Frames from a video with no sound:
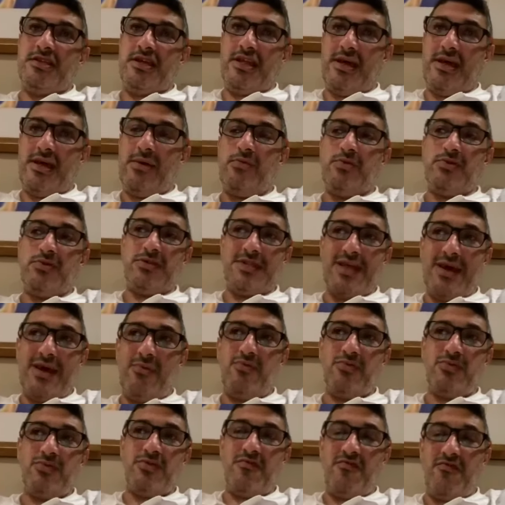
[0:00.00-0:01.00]
Now that was
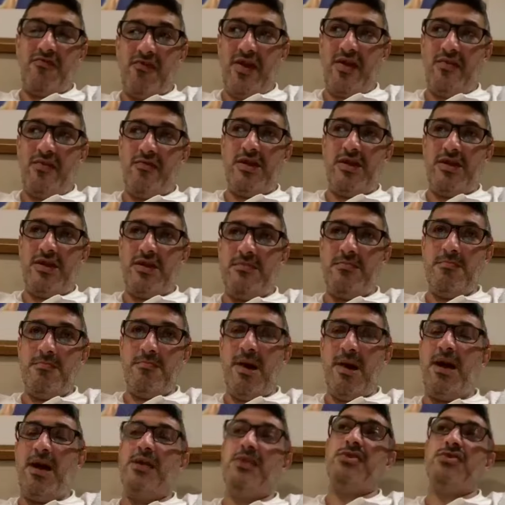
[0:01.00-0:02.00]
a very
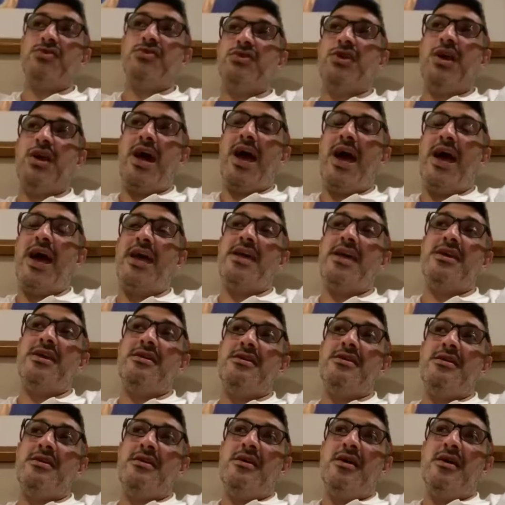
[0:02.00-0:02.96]
much a